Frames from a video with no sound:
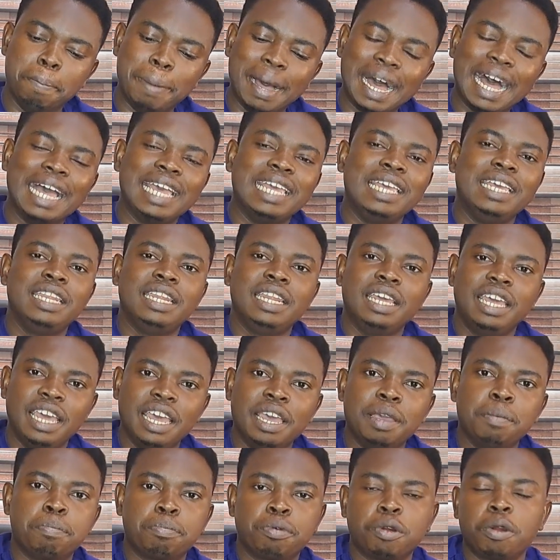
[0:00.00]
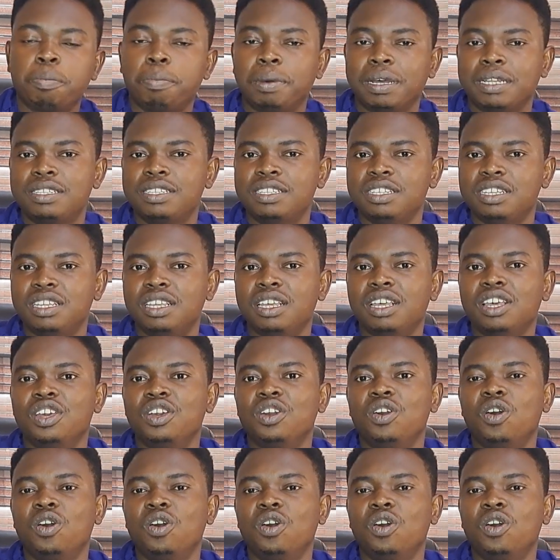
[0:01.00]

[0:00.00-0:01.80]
buying a property